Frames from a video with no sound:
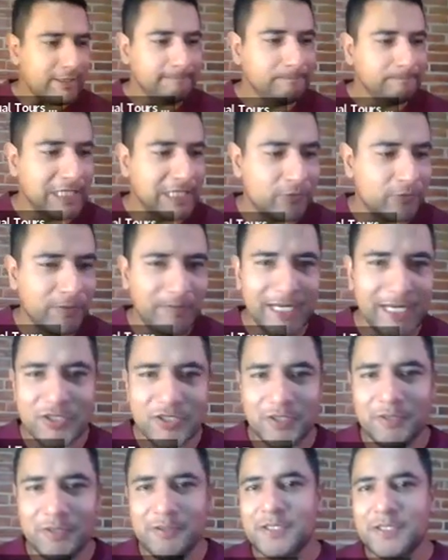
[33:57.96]
as we
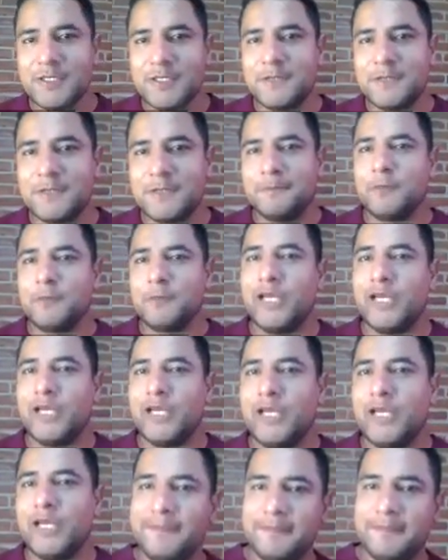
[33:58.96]
mentioned, we have
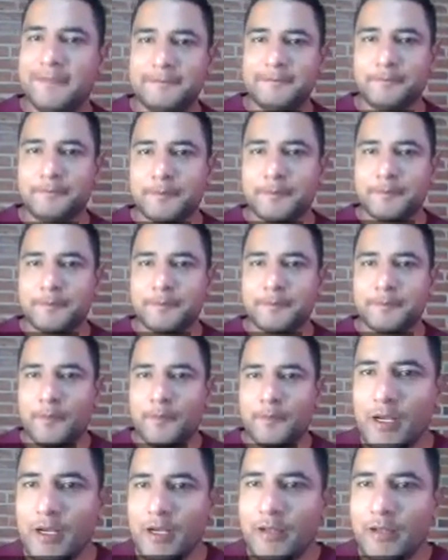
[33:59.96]

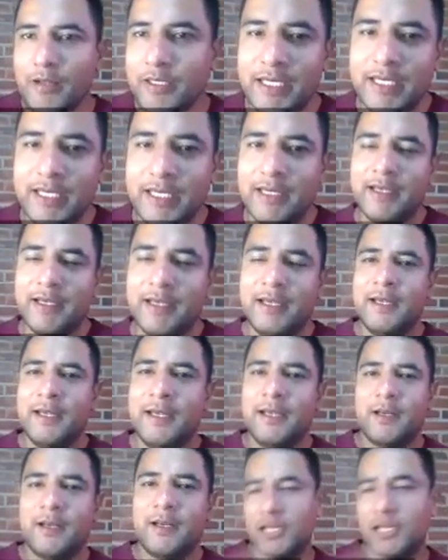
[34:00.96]
the
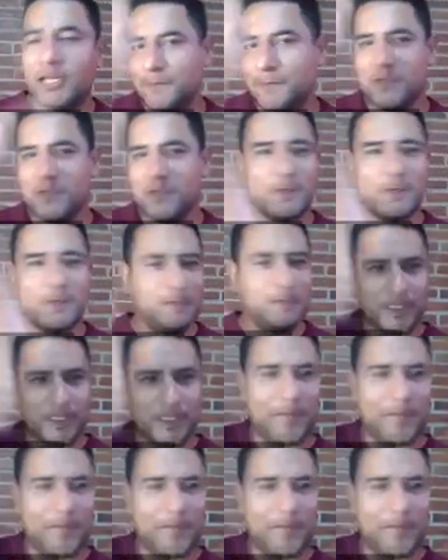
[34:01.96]
columns, can